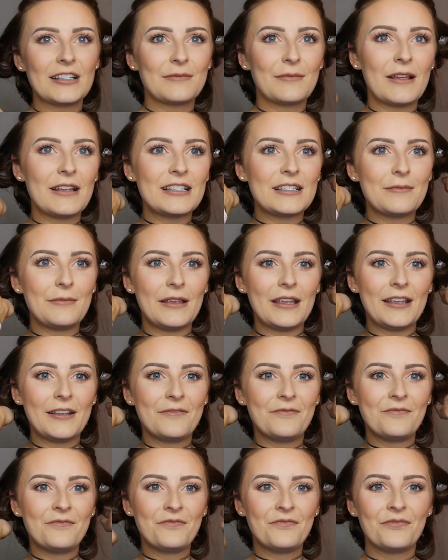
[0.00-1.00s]
meant to be.
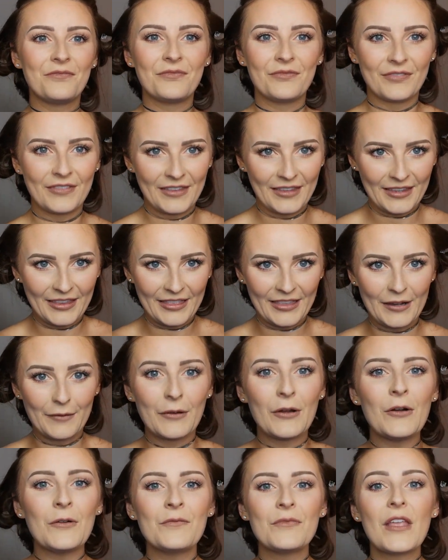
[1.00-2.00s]
There we
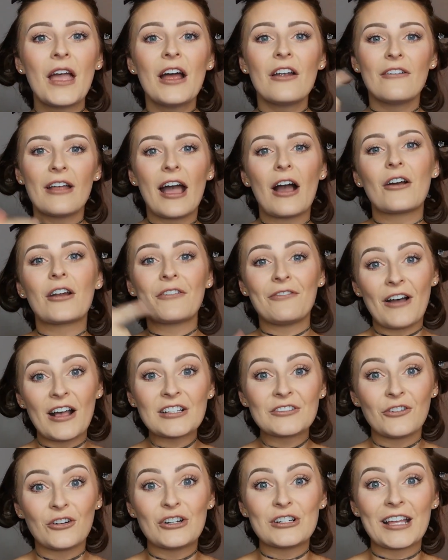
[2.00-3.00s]
go. Right, I'm gonna fast
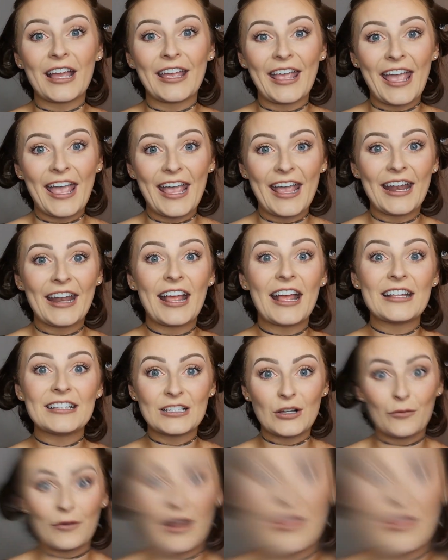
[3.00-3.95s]
forward it again until we're at